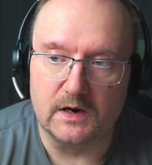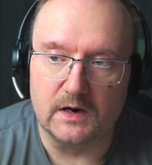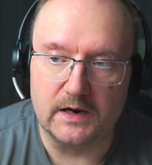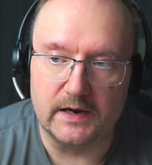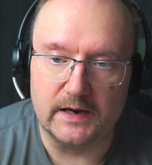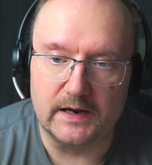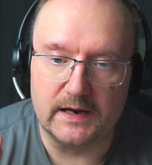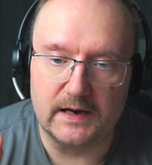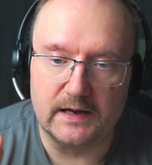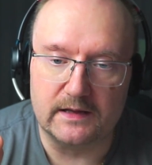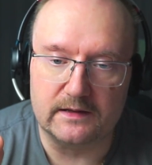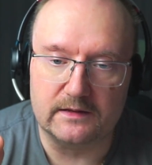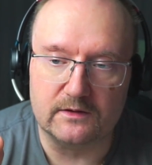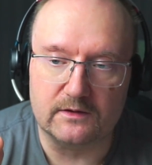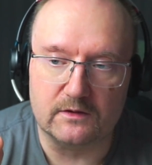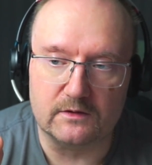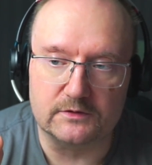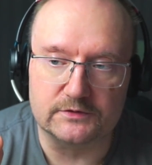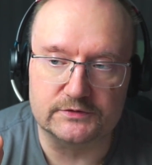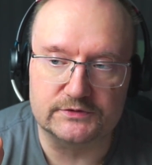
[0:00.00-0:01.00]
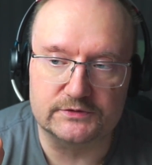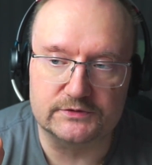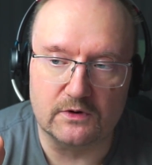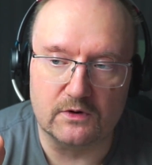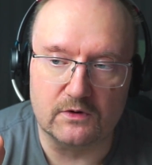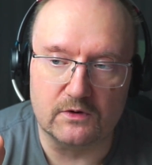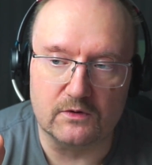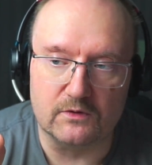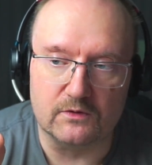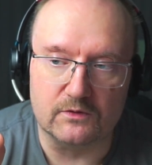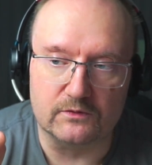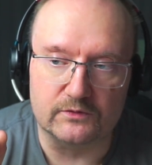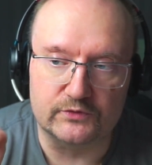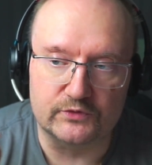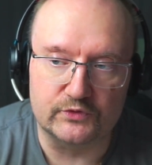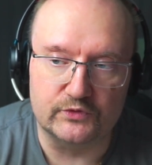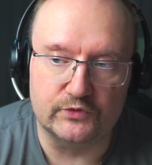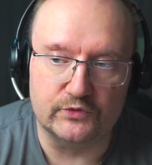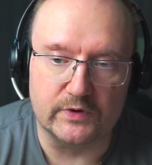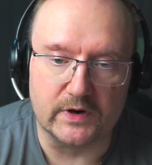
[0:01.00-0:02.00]
I had also
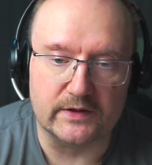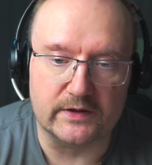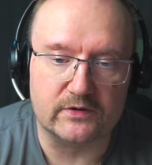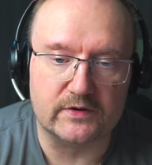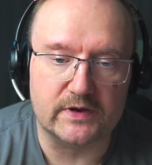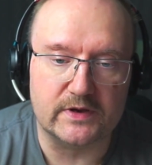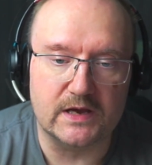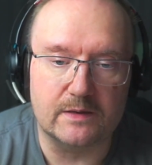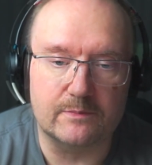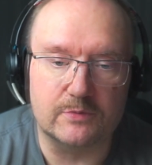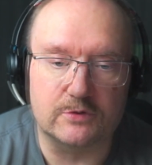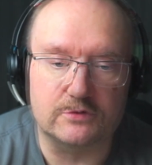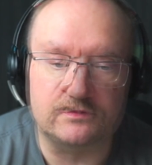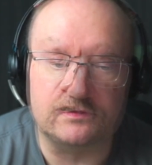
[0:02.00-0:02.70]
2 other cables